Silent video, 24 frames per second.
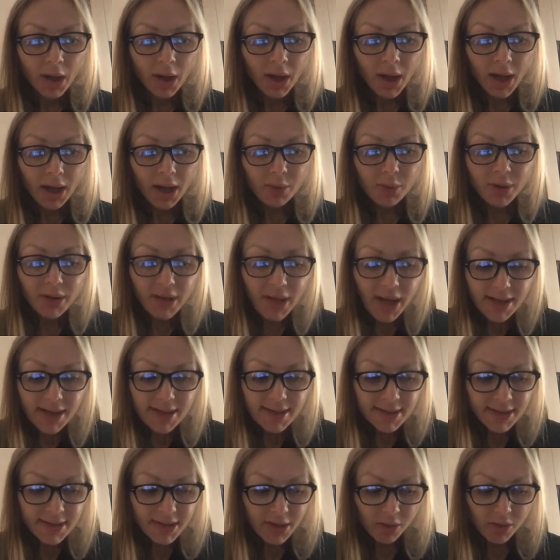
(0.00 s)
and what I
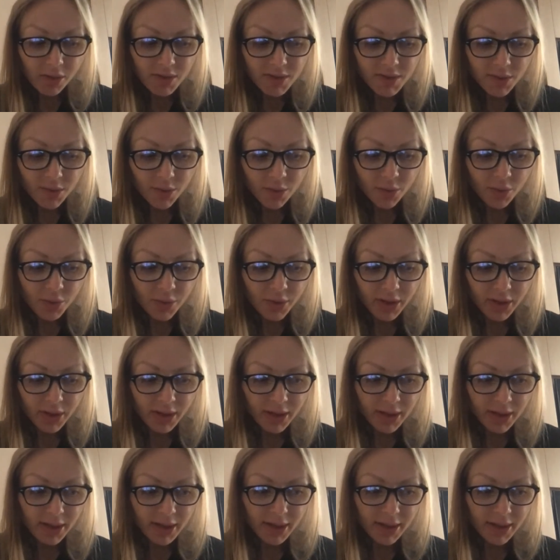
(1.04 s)
see also
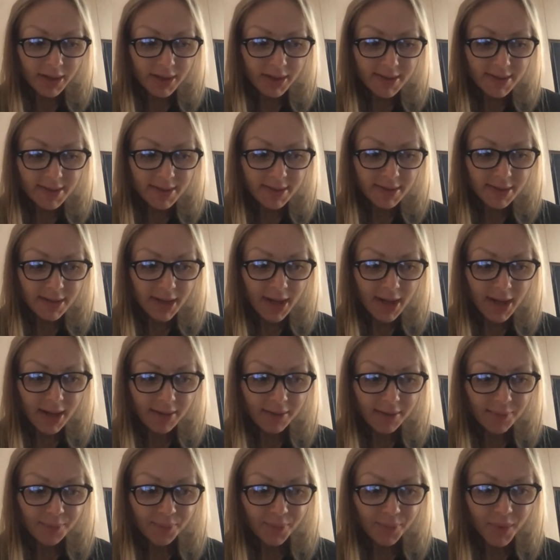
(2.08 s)
uh, is
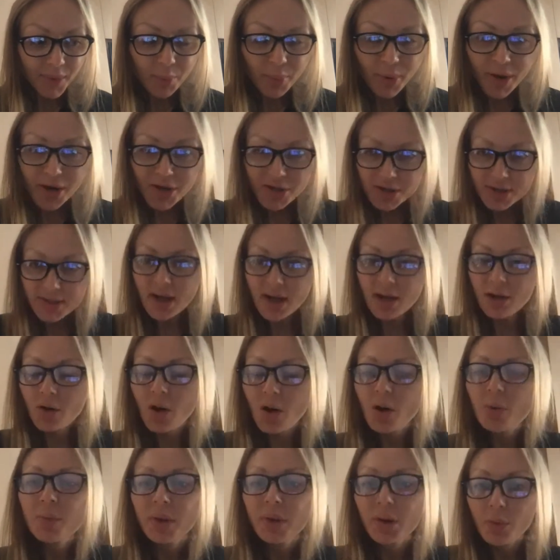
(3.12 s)
that patients are
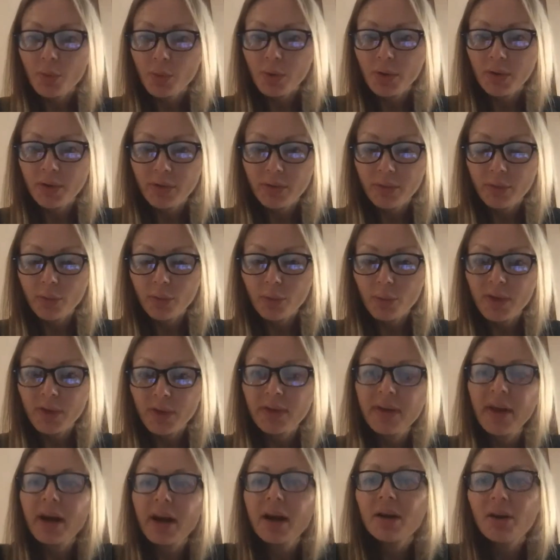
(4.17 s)
coming with, with
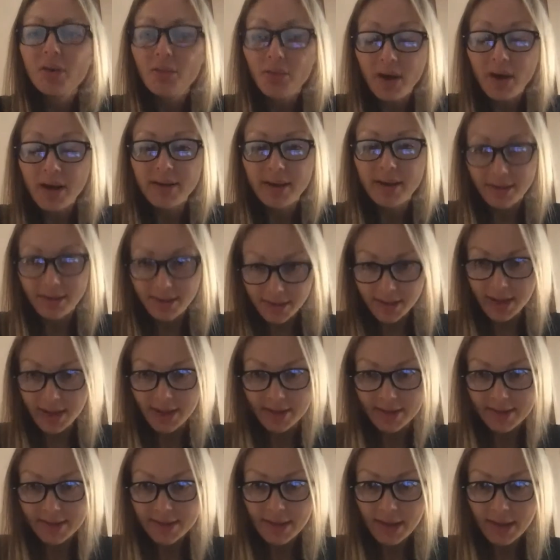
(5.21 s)
their great
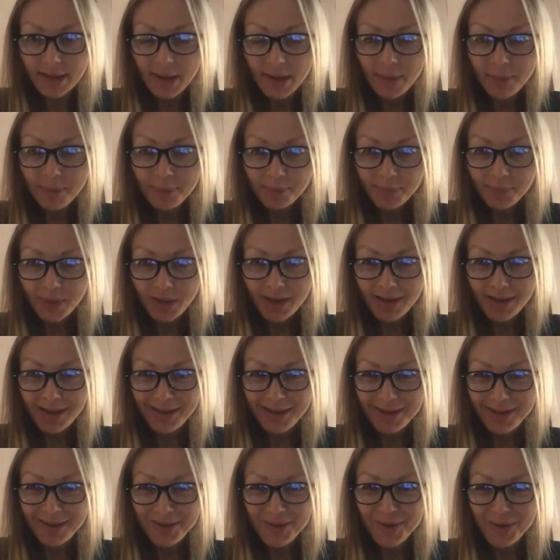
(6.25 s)
ideas,
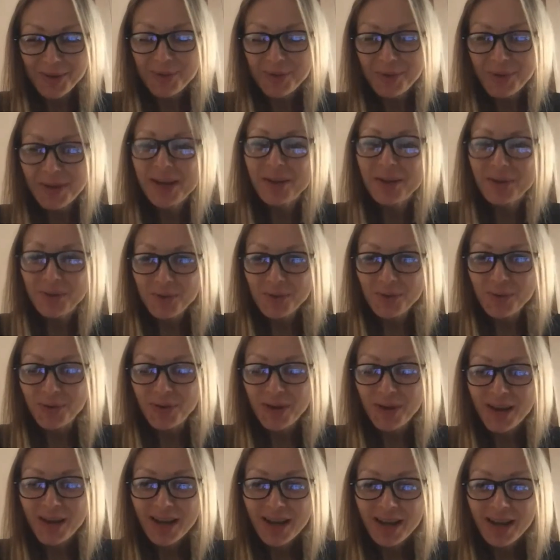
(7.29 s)
mm-hmm. uh, what we can do
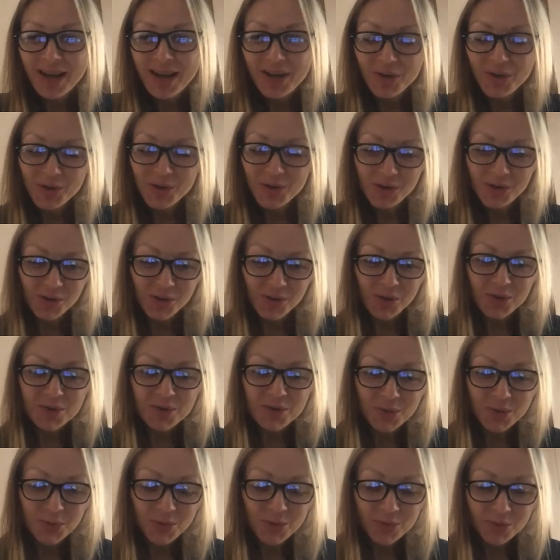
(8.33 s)
in order also to,
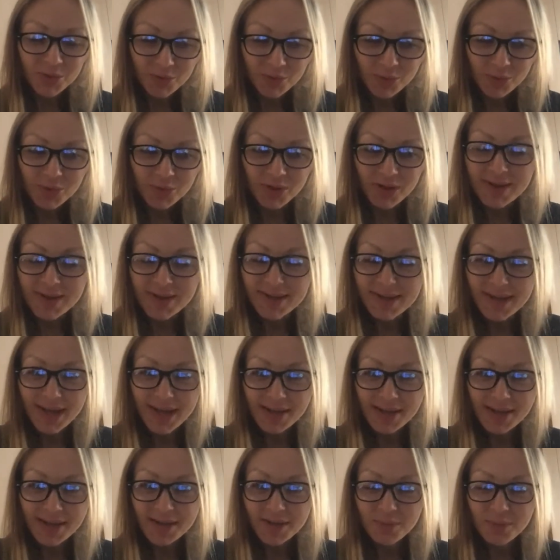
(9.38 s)
to, translate some
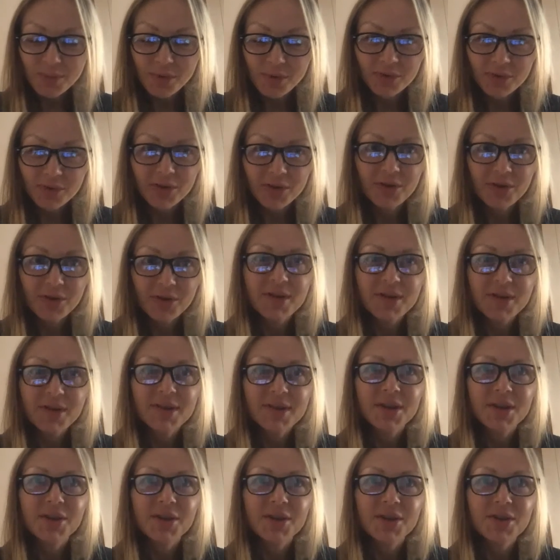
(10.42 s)
of the research and
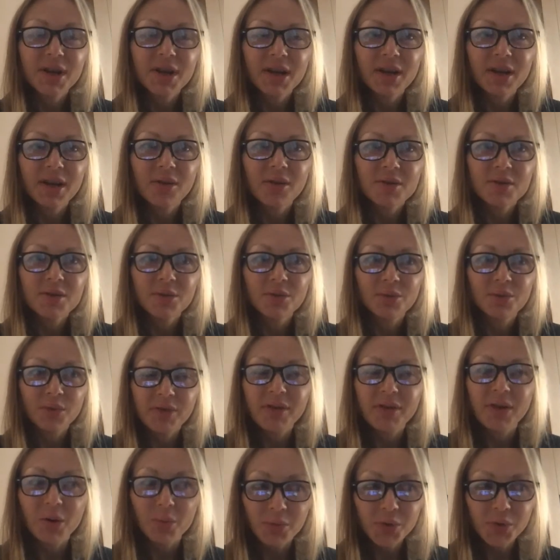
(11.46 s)
also to develop new
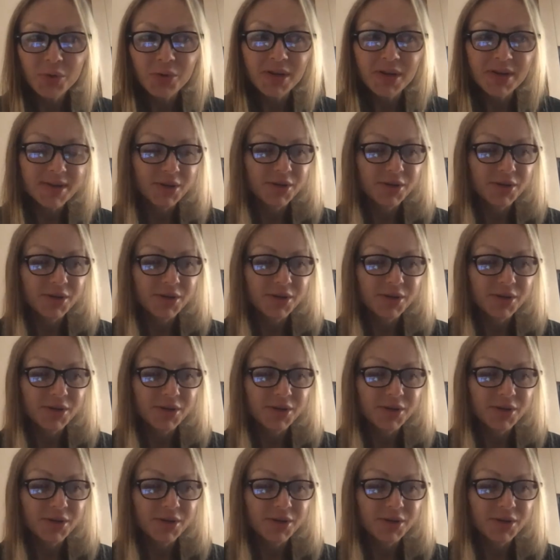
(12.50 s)
research.